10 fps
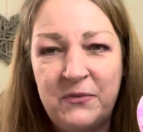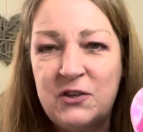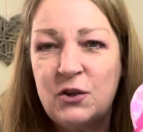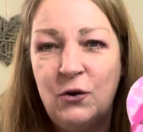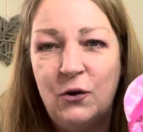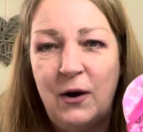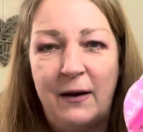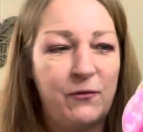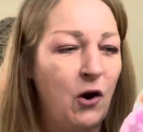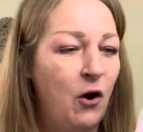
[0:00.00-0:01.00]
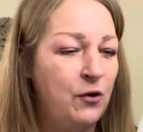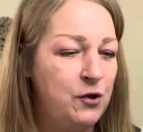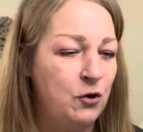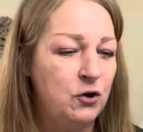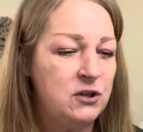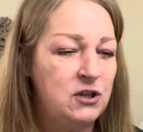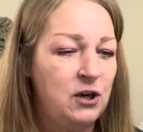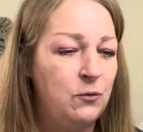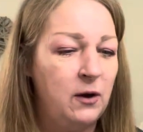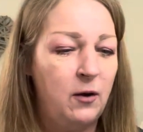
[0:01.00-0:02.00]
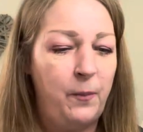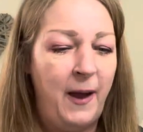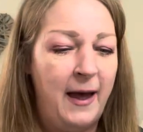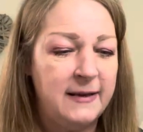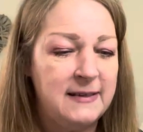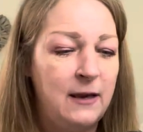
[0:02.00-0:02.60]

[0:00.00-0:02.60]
So I've got those two little pairs.